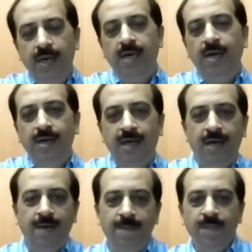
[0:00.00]

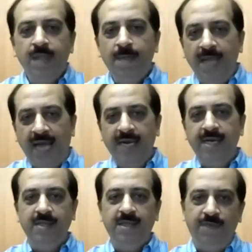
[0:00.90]
little
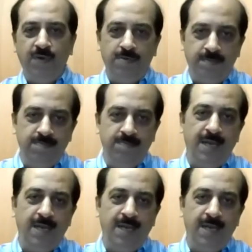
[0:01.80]
behind, and therefore,